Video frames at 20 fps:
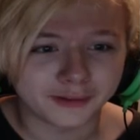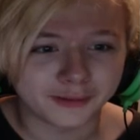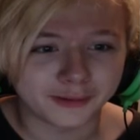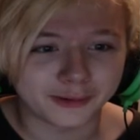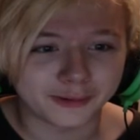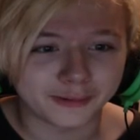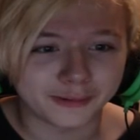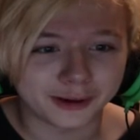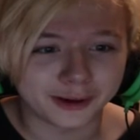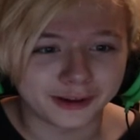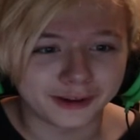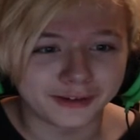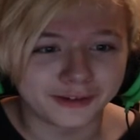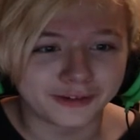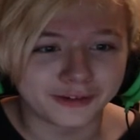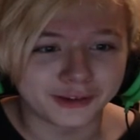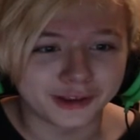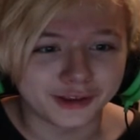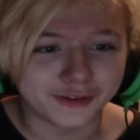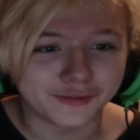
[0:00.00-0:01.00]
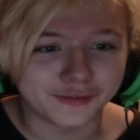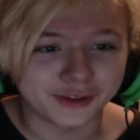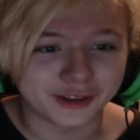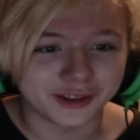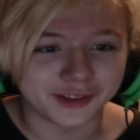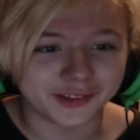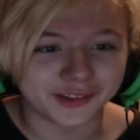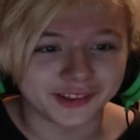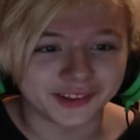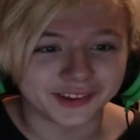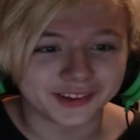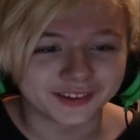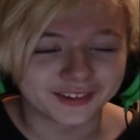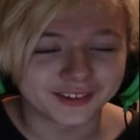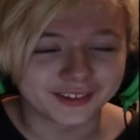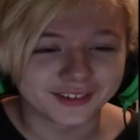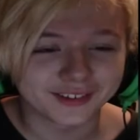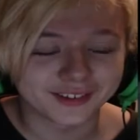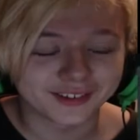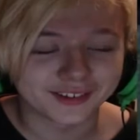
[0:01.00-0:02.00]
why is Leafy in this?
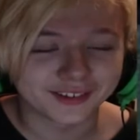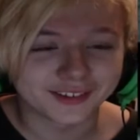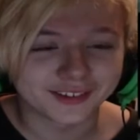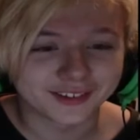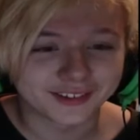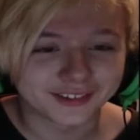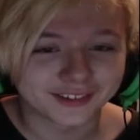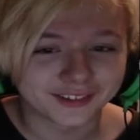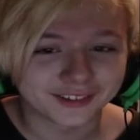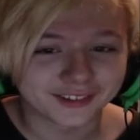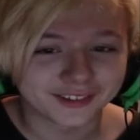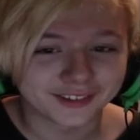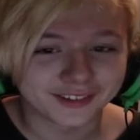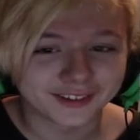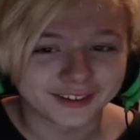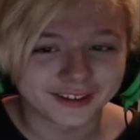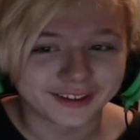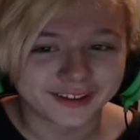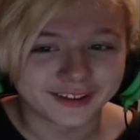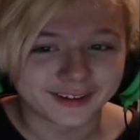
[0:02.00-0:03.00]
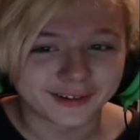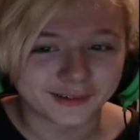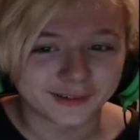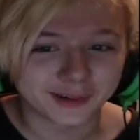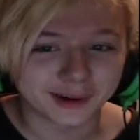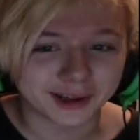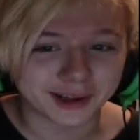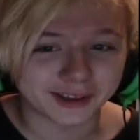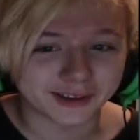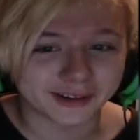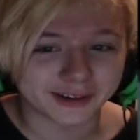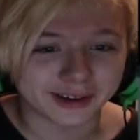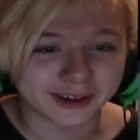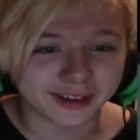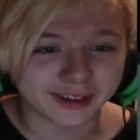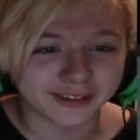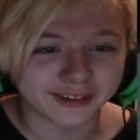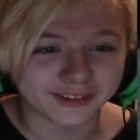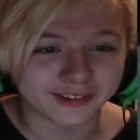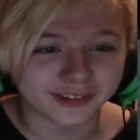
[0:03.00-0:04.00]
Why, why
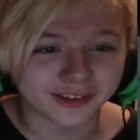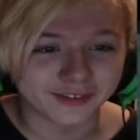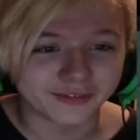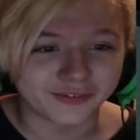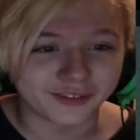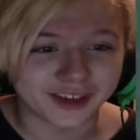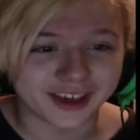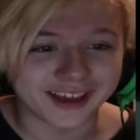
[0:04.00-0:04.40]
is Leafy